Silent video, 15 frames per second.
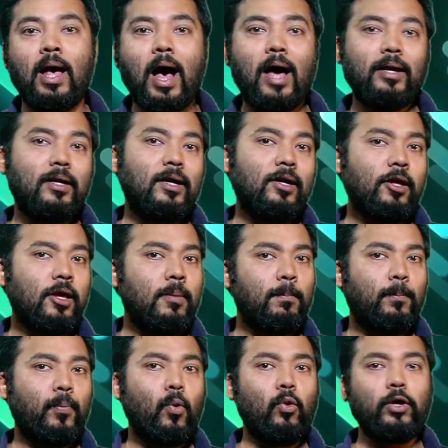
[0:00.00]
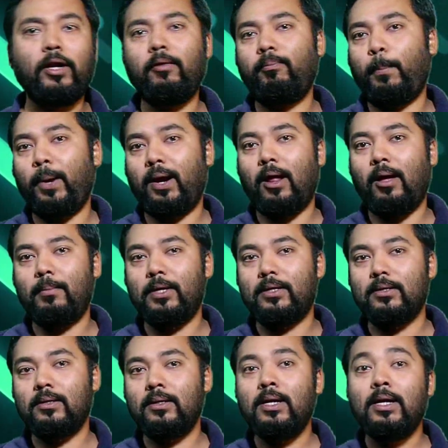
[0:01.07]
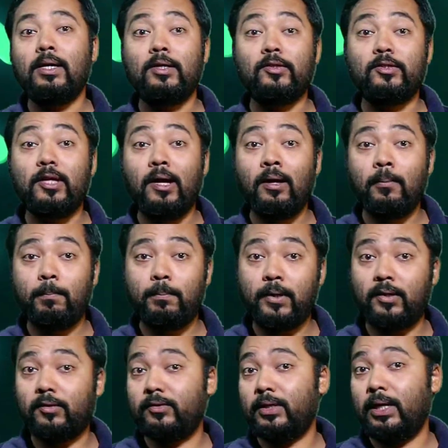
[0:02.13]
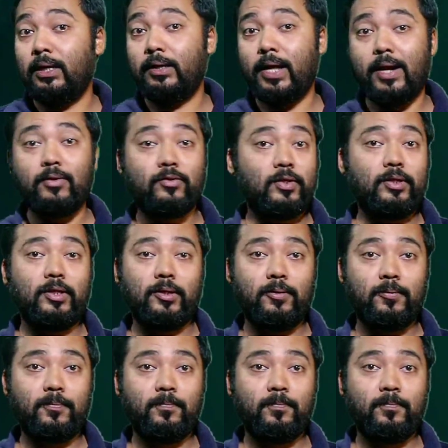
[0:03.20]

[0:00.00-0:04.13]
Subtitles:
Another important parameter is the pixel density.